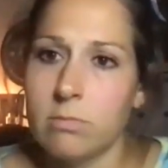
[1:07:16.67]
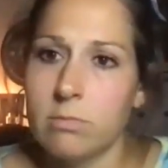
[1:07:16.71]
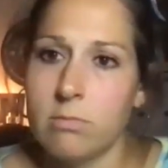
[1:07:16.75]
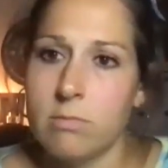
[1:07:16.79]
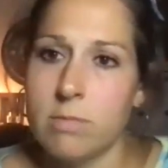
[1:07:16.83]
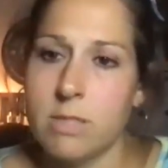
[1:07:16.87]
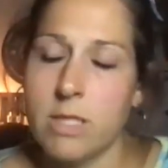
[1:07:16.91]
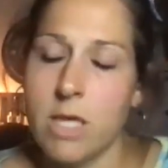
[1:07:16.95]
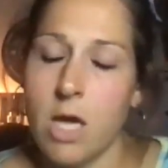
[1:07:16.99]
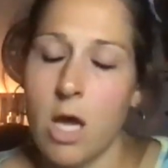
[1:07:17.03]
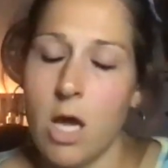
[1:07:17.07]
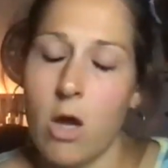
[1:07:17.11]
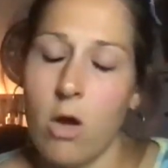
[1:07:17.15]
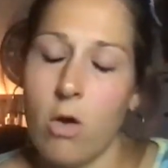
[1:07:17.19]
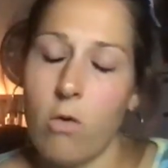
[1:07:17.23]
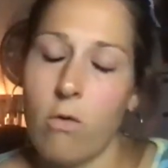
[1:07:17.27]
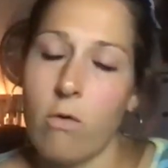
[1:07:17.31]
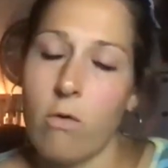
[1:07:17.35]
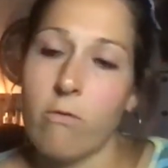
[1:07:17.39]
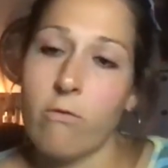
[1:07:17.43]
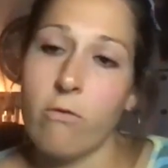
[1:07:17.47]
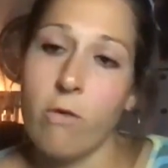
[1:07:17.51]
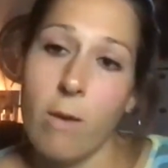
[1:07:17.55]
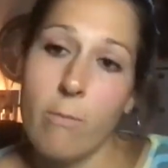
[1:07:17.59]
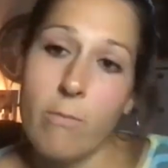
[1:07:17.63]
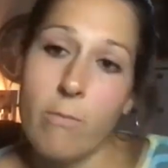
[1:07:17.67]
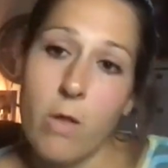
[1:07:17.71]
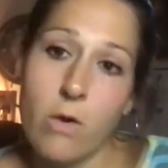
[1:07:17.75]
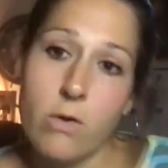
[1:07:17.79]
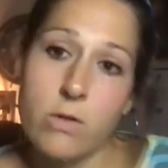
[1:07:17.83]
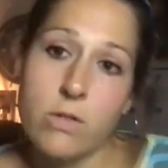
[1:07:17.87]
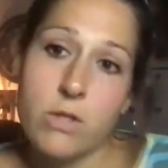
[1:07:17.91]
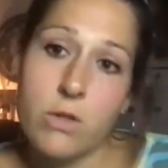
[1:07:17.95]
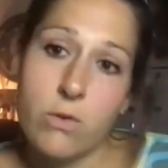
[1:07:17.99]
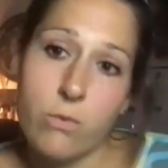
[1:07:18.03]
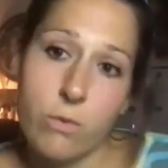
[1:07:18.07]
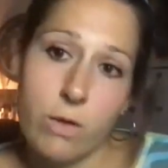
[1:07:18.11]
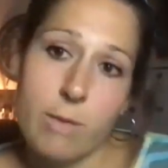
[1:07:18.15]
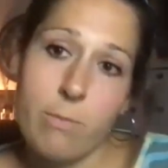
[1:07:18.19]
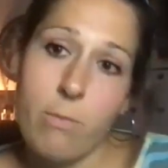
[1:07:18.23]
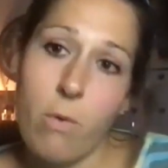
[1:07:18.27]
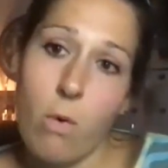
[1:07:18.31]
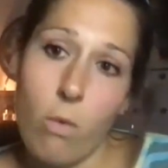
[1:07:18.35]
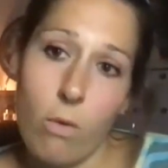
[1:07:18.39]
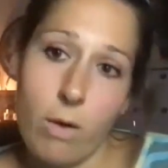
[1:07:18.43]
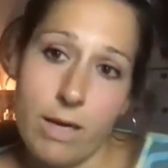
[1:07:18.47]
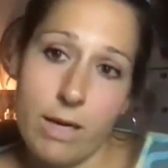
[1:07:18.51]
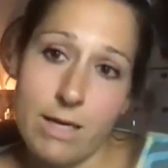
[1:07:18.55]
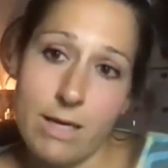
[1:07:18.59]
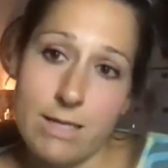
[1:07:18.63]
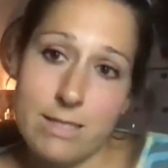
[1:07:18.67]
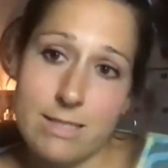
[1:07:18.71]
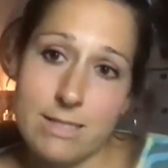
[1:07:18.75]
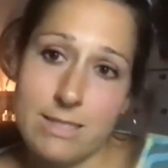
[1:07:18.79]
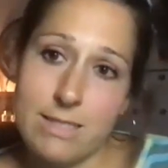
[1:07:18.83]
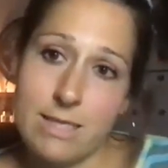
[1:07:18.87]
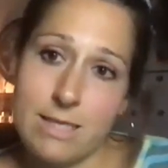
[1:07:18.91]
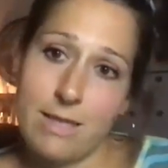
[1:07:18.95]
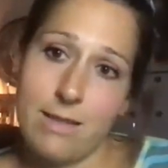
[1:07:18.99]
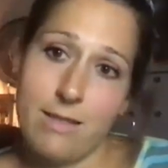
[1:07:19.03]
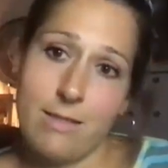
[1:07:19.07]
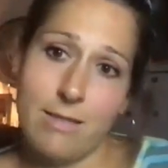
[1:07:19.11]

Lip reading: So from those 3 points,